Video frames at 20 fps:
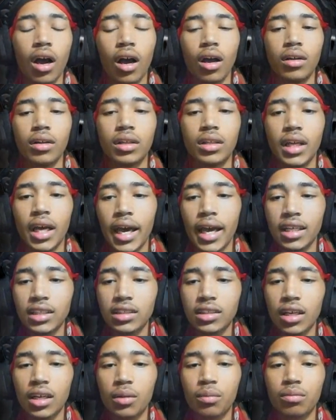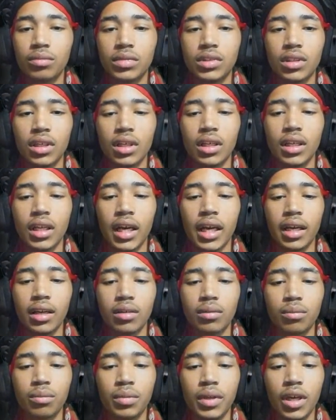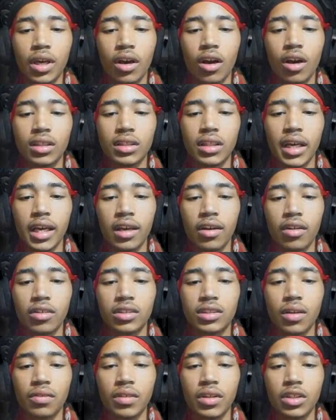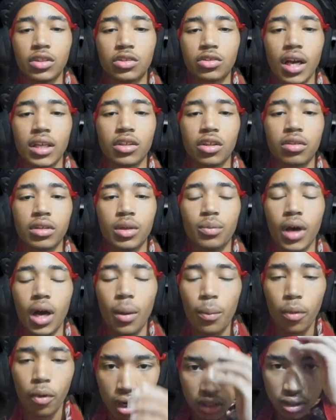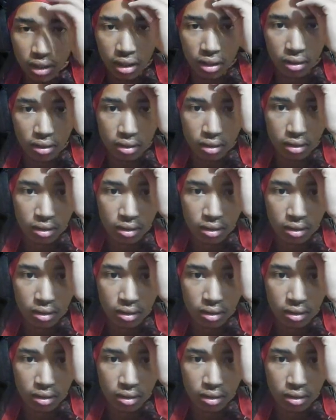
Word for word: Dang, it's gonna it's gonna like be hard to hear if something tries to creep up on us though.